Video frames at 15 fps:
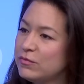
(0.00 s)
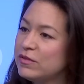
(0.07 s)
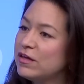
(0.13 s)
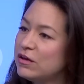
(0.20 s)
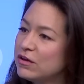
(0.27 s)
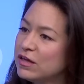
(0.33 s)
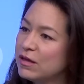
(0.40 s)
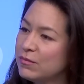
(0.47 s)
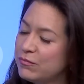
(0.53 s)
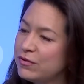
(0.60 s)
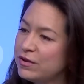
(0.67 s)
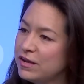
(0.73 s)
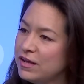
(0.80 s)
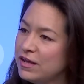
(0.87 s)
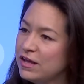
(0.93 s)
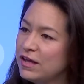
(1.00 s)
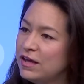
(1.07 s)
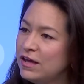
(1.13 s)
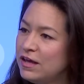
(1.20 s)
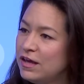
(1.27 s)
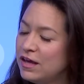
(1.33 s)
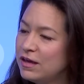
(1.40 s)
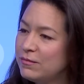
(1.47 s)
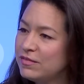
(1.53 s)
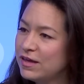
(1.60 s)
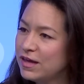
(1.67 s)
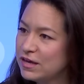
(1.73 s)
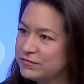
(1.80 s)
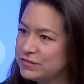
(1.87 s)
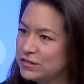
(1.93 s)
with our company
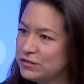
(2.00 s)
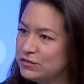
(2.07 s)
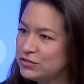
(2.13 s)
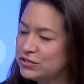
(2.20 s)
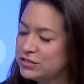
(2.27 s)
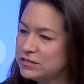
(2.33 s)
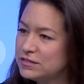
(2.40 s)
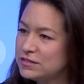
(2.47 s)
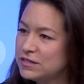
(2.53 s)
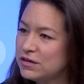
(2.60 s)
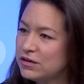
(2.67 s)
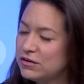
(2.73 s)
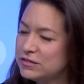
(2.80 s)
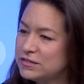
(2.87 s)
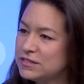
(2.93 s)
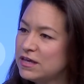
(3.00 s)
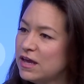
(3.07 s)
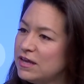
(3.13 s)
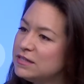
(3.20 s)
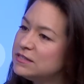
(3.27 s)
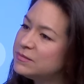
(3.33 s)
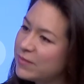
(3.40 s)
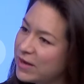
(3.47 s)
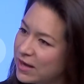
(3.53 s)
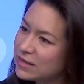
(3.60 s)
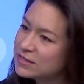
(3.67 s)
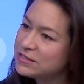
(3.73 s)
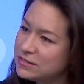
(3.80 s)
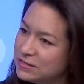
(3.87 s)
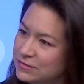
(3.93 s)
that have solutions that are
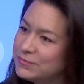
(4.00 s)
science-backed.